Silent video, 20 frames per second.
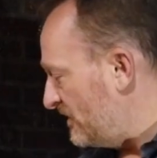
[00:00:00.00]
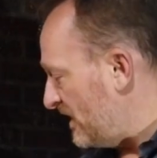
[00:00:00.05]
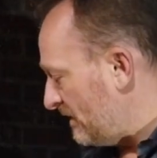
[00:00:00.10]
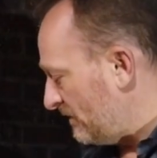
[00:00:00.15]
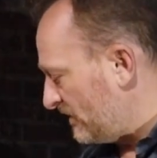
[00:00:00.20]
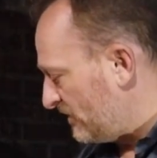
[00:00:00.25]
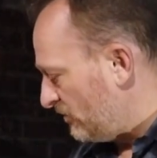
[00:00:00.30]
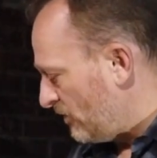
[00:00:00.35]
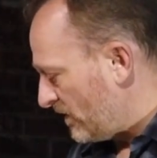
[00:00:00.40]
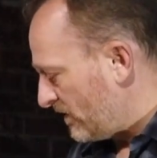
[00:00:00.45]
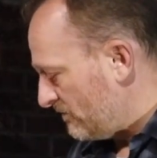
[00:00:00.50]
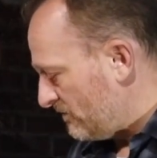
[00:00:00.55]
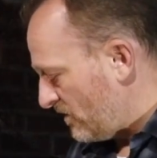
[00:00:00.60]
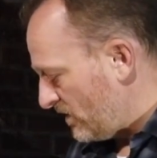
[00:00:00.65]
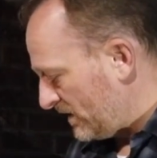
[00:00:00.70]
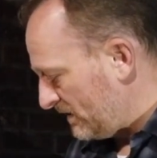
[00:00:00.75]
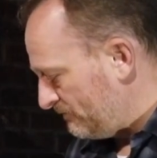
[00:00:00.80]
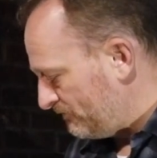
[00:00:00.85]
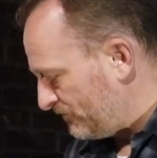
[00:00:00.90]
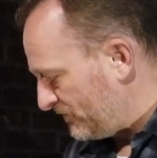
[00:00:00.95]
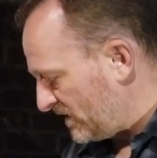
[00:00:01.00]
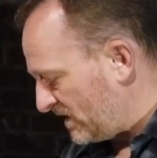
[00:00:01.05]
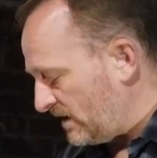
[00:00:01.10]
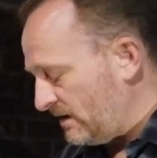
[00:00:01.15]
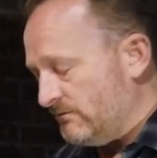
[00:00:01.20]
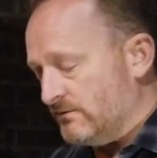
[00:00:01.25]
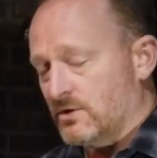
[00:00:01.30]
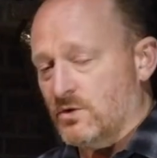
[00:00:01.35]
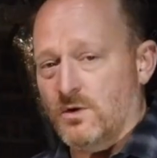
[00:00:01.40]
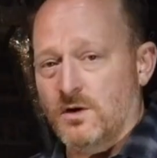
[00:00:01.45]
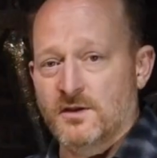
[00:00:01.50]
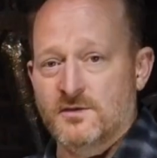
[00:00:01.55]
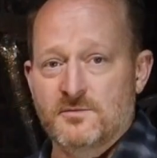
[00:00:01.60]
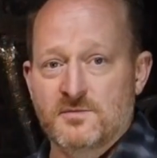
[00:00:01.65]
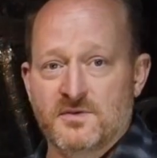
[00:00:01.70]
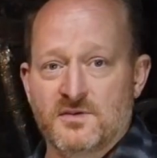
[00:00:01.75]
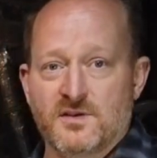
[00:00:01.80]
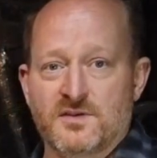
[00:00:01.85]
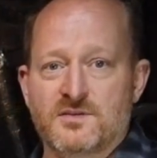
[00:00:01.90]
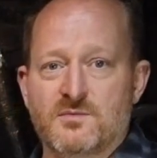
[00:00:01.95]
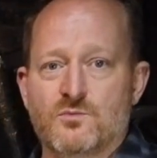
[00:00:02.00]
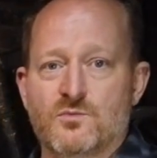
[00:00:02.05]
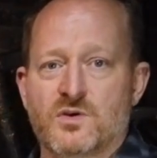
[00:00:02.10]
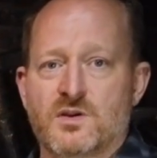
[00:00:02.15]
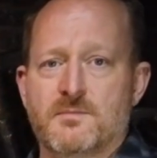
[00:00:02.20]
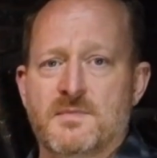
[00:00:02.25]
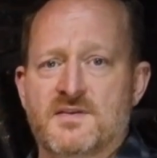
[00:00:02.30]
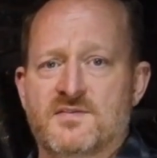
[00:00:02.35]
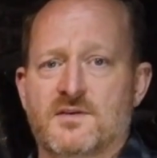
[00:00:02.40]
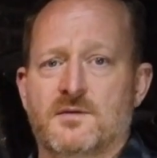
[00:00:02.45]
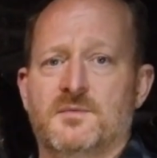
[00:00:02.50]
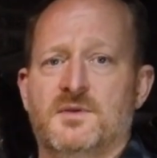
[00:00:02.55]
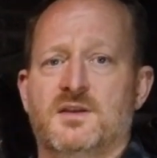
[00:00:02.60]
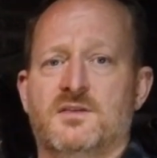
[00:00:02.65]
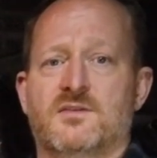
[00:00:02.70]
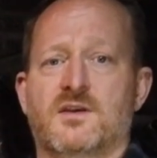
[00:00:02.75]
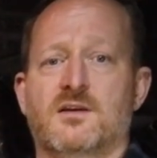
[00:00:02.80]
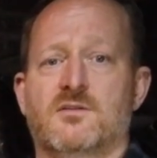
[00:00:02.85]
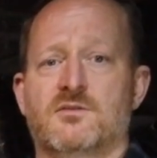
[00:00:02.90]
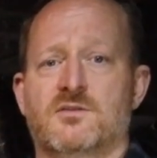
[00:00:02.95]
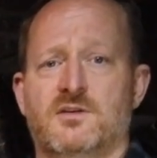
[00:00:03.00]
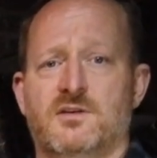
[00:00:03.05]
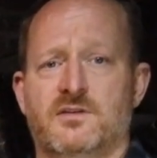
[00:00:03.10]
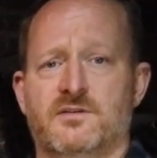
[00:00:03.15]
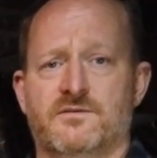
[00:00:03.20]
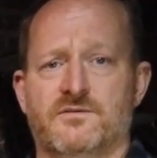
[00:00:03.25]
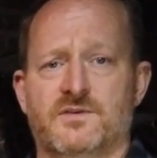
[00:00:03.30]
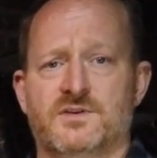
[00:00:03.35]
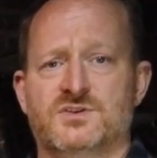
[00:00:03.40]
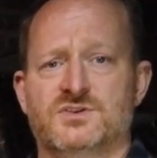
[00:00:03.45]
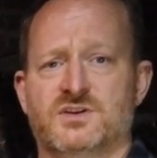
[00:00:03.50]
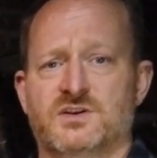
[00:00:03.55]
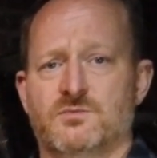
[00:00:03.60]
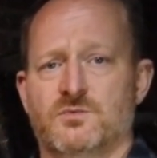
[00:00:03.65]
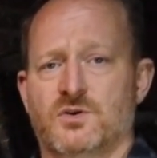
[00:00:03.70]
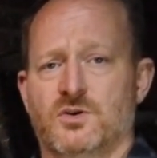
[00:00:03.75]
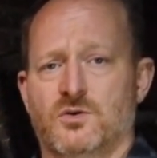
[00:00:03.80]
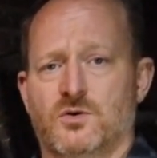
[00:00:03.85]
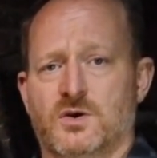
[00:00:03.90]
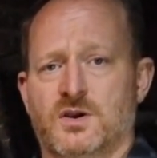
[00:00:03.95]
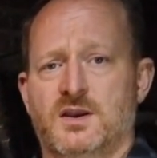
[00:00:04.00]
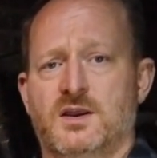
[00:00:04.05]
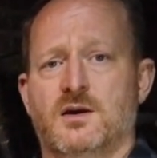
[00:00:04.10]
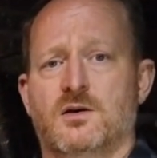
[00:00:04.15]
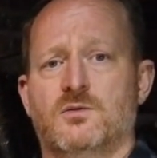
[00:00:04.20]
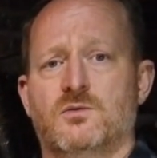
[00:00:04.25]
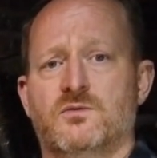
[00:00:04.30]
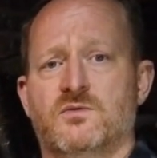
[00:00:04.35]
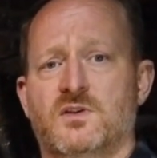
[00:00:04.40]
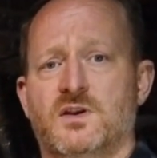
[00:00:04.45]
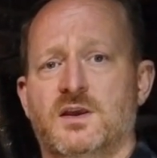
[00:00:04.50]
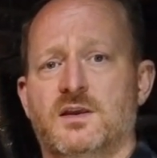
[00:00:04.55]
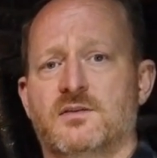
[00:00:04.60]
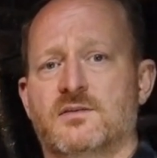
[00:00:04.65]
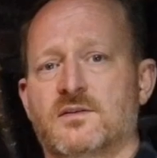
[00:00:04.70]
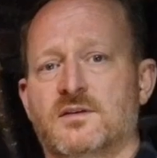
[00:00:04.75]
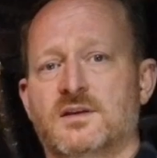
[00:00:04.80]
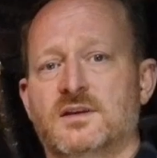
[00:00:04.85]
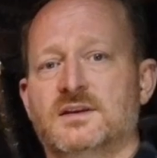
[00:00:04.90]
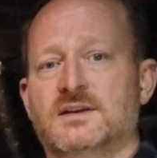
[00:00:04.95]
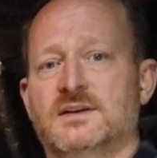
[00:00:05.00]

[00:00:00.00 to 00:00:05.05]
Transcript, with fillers: That was one of my key requirements, because I didn't want to mess up the integrity of the fridge. I didn't want to knock any holes in it.